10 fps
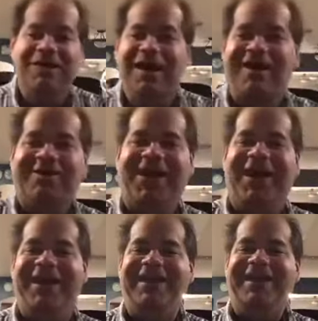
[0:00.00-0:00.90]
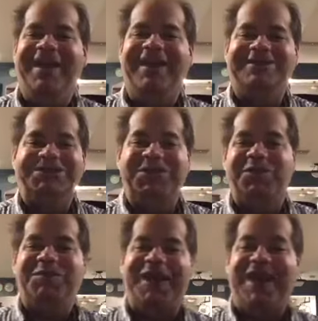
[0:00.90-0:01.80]
Okay, and she
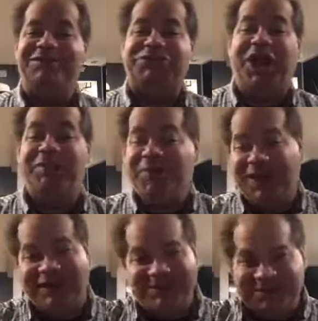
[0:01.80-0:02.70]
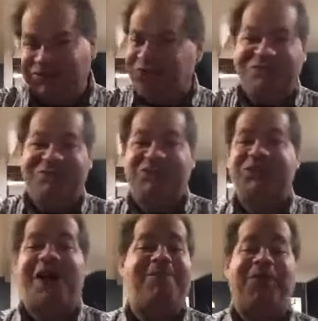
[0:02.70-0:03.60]
would be out shopping and she was a
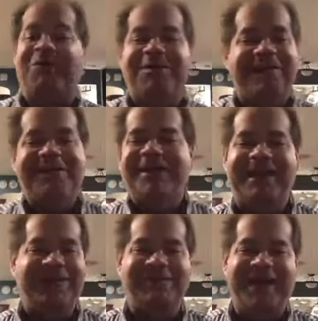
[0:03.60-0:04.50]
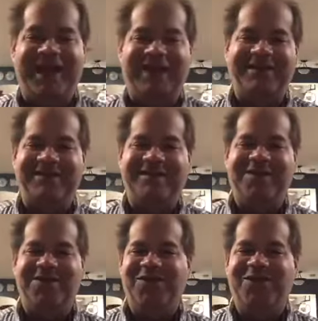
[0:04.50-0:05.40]
shopper. And and
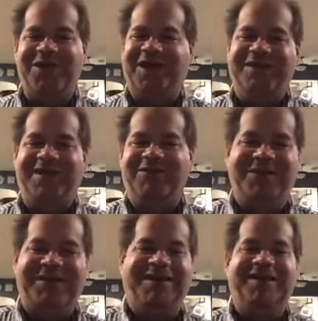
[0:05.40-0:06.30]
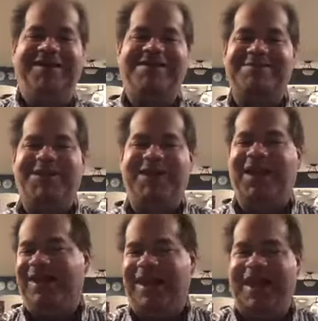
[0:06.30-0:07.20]
so then they would be
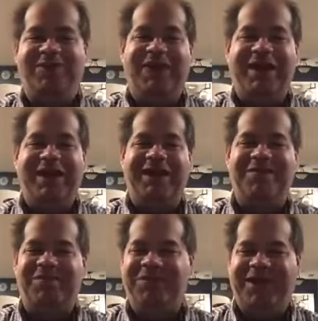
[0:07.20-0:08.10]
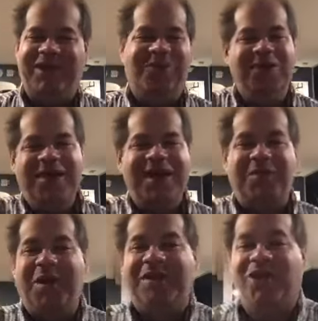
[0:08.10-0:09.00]
like, "Hey, we didn't get your, you know, it
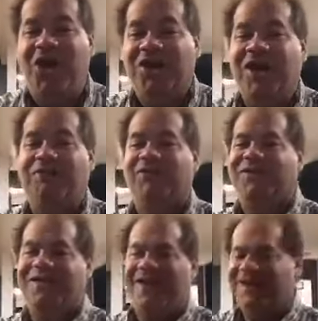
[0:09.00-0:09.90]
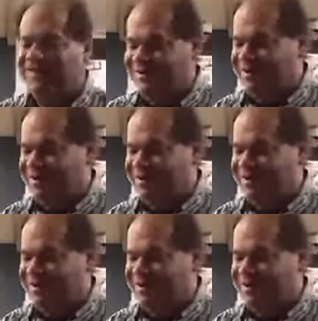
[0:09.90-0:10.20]
went long enough and and